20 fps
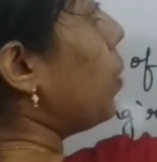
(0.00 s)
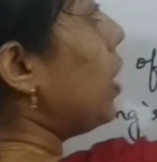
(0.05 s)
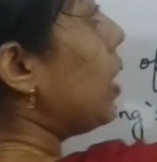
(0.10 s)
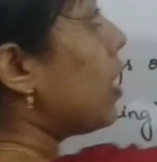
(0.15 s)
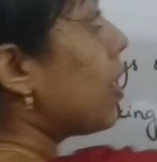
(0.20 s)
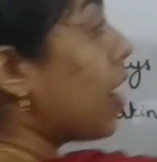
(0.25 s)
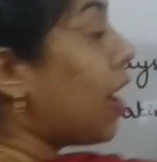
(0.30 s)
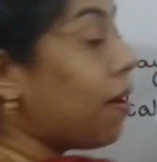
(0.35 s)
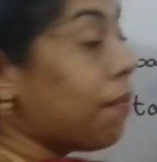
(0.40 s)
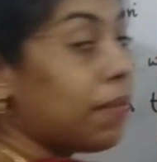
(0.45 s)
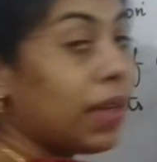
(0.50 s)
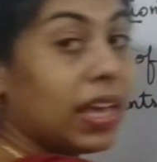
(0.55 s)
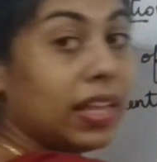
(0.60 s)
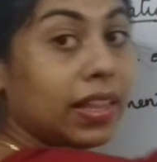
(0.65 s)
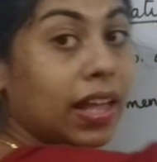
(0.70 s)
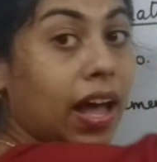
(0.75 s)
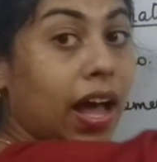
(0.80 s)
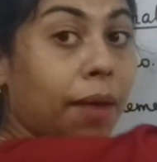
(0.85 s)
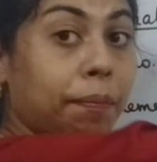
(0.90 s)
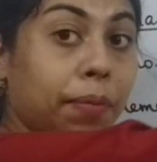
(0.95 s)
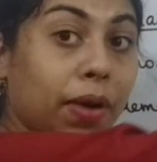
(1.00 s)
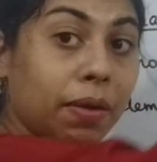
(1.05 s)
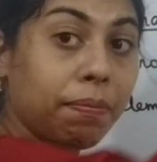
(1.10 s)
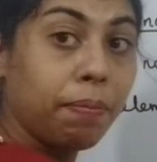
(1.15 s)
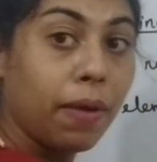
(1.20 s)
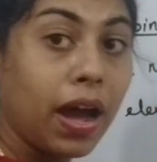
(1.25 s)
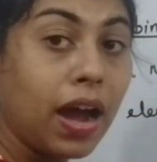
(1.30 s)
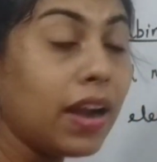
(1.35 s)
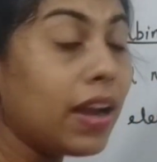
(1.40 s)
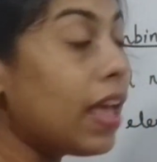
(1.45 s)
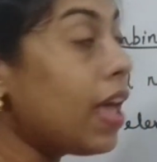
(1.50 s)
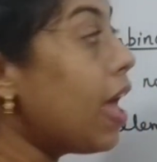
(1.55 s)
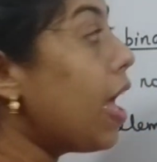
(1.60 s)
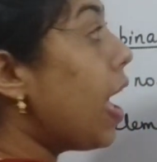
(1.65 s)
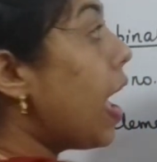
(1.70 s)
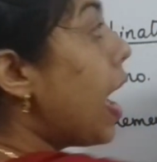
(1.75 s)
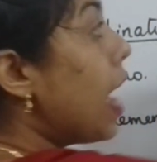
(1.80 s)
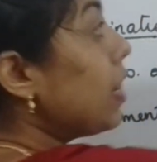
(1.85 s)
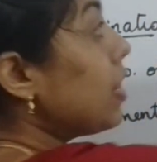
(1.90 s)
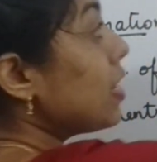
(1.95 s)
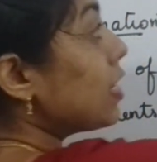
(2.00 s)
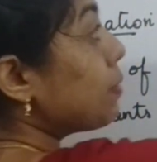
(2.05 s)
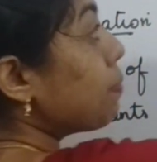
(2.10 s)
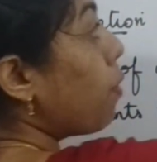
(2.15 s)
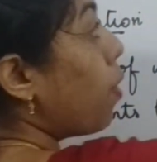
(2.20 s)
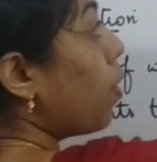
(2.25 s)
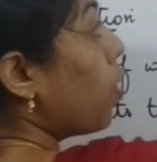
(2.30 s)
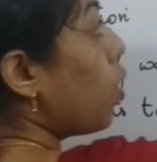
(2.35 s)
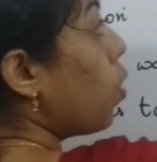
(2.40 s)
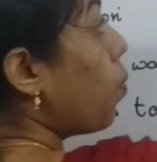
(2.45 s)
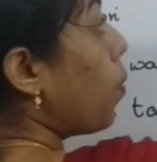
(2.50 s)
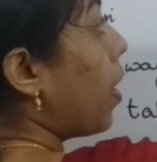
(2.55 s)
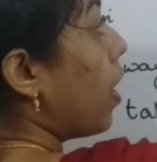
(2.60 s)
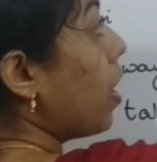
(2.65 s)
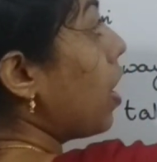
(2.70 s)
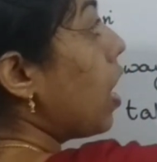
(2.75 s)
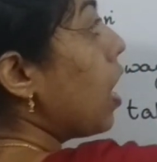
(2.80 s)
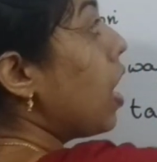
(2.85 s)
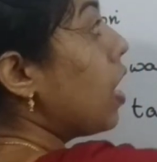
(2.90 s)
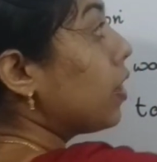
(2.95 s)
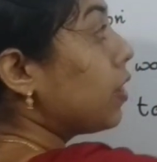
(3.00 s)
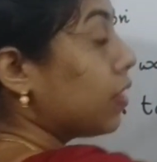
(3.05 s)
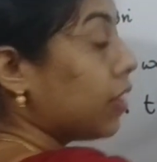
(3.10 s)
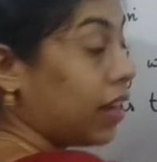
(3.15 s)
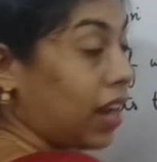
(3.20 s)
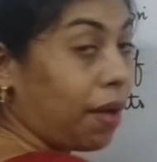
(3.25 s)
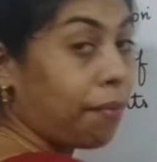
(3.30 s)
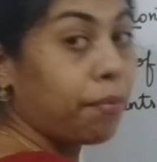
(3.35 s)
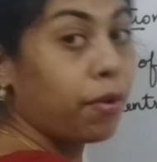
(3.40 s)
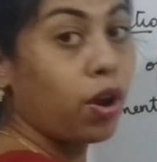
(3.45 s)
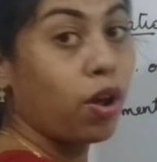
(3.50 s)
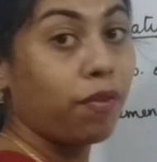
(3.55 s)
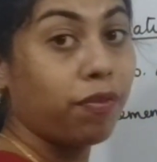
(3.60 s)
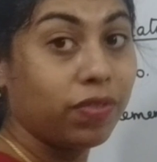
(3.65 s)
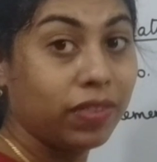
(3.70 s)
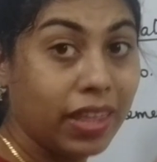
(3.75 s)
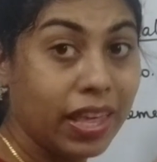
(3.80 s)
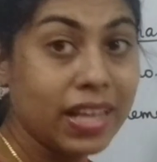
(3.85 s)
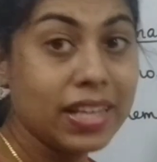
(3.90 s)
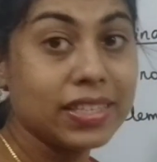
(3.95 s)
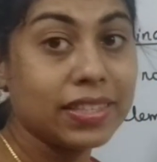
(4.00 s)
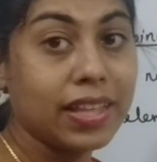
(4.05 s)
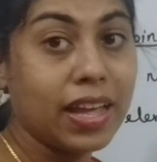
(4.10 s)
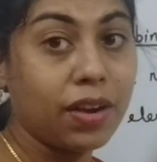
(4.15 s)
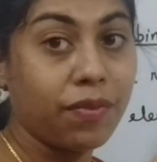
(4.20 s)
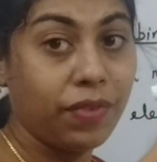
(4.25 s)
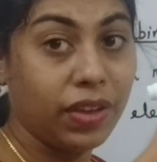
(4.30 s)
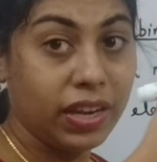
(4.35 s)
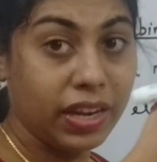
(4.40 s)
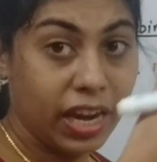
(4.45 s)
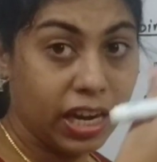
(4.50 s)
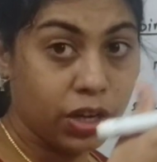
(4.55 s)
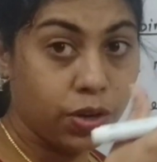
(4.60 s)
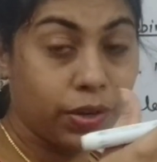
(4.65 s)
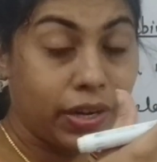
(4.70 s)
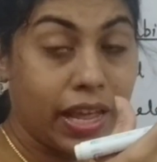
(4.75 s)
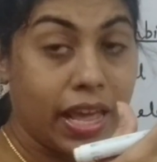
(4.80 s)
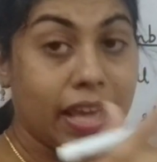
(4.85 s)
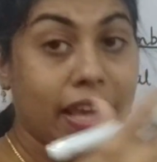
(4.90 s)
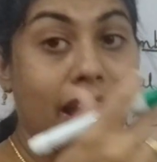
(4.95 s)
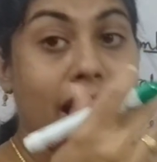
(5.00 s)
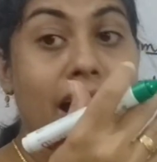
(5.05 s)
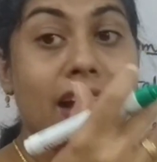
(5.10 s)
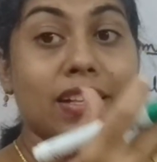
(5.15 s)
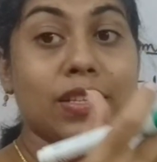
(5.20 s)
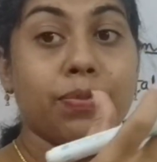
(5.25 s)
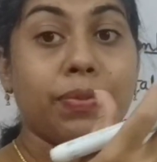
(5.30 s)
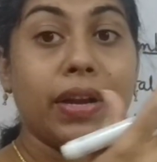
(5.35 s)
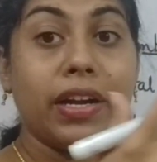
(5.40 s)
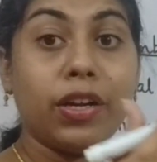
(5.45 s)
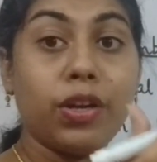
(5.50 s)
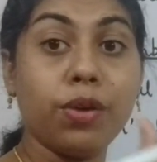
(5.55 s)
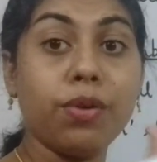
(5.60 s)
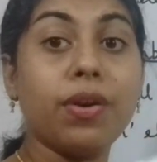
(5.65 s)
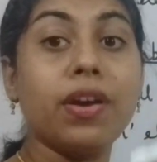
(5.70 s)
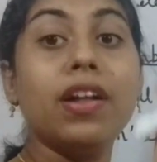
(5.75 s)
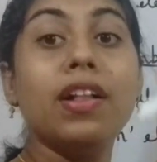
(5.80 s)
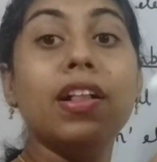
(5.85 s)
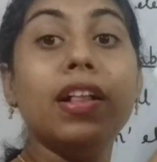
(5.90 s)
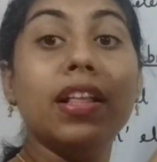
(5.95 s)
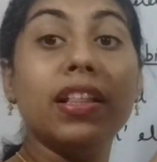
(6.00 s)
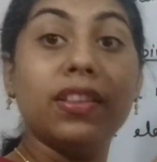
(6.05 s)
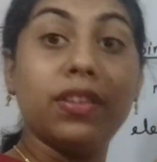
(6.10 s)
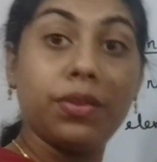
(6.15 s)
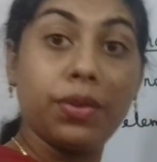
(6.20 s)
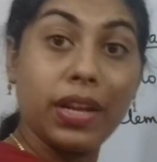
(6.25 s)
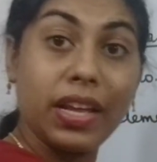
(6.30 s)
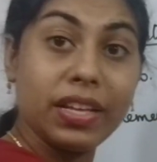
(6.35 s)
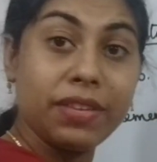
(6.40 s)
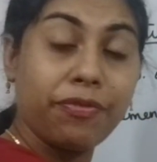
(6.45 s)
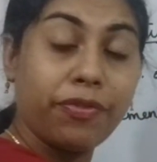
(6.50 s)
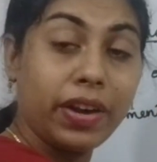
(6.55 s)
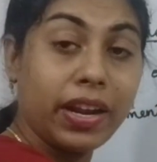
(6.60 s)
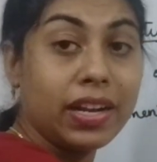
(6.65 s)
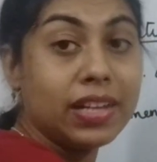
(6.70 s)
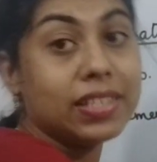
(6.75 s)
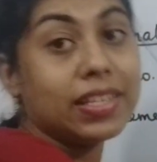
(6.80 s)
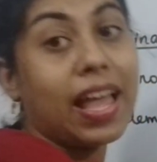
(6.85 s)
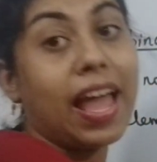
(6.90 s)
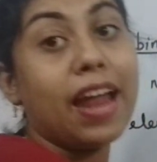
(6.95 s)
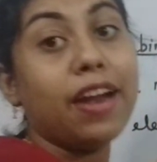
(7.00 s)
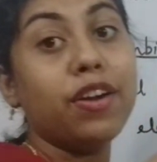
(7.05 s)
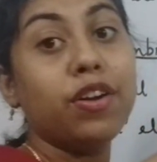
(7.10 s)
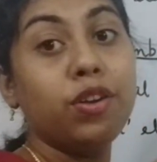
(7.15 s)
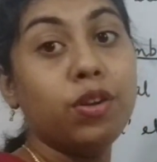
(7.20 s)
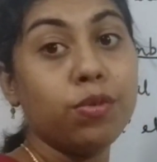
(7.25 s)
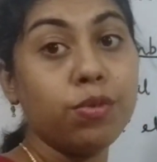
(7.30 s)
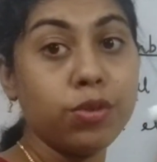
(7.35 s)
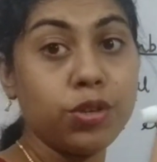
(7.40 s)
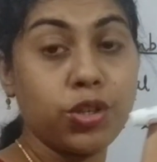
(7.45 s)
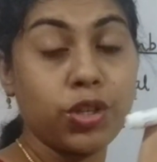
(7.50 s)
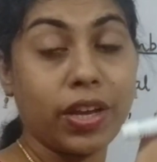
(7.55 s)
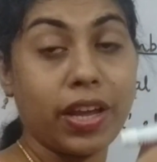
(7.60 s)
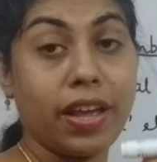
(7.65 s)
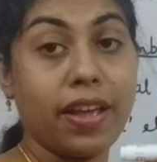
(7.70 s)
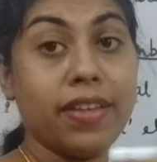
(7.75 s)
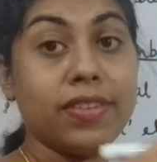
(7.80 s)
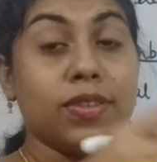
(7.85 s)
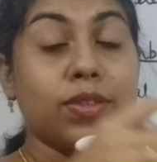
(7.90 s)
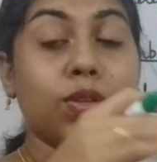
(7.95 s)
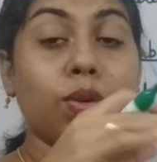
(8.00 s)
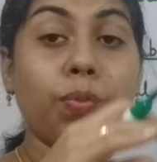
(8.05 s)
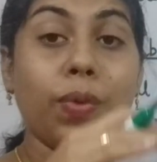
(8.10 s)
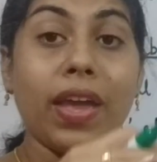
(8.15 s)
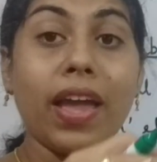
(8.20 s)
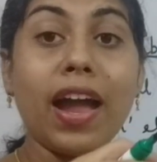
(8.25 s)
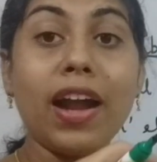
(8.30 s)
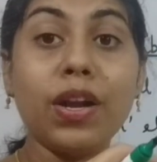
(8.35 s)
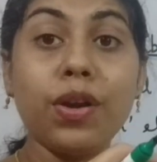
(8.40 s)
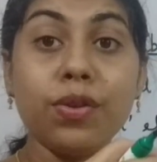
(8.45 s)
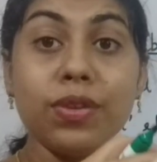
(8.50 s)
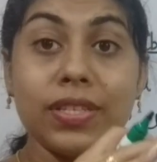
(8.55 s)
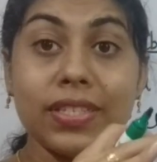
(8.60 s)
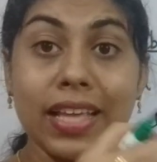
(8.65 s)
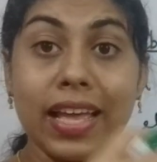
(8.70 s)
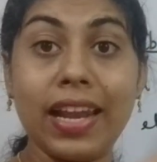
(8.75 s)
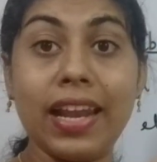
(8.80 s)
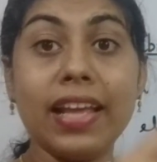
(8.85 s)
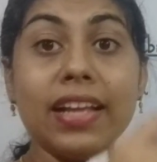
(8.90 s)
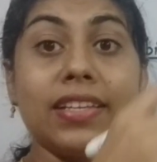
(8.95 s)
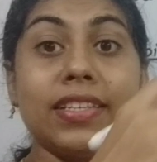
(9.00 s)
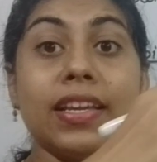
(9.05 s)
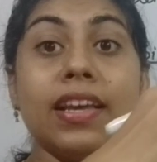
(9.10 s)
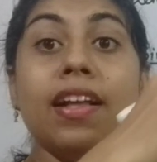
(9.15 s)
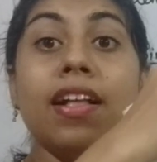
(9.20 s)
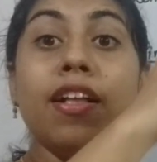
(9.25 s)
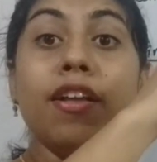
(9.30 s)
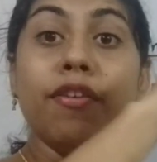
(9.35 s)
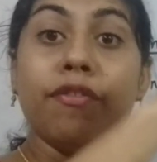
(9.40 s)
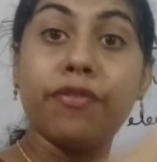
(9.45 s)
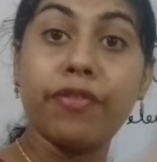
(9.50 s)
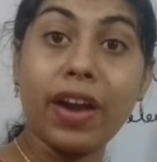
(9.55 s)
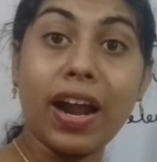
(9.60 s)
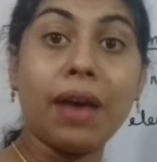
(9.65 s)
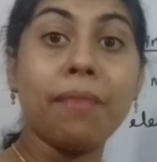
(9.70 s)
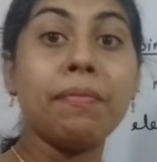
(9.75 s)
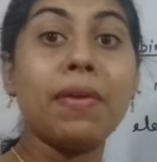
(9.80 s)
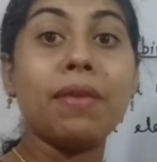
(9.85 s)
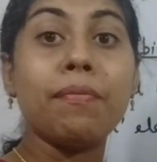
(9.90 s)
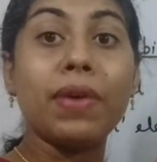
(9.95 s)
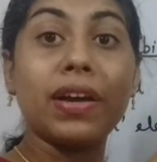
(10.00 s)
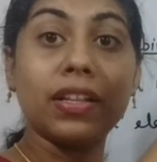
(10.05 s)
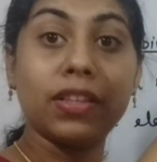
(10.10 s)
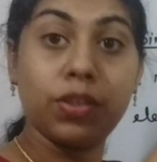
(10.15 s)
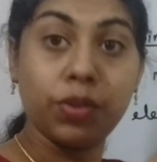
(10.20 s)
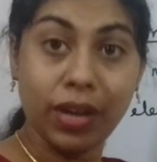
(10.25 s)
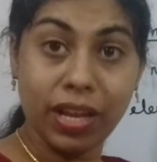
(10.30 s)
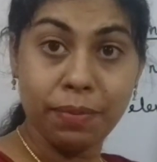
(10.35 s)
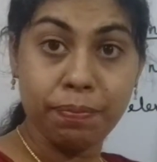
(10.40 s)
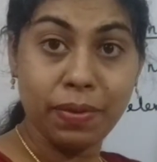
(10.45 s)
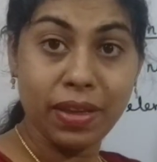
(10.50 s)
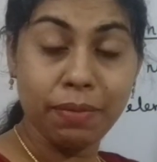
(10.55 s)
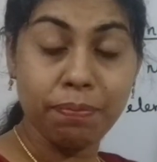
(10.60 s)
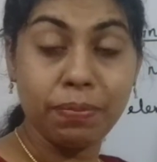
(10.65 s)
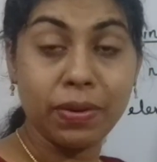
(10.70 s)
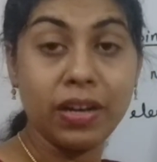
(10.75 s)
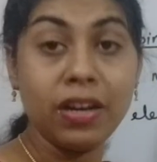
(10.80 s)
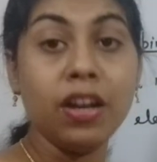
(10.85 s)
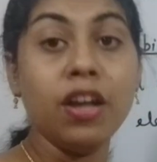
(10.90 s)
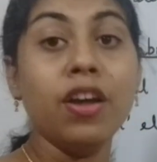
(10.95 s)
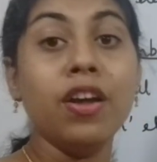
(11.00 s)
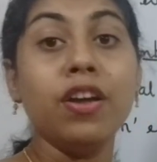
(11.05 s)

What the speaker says: will come in the upper part, and the smaller one, the number of things that we need to take, as we took 3 friends and 2 chairs. So we had to select from among 3 people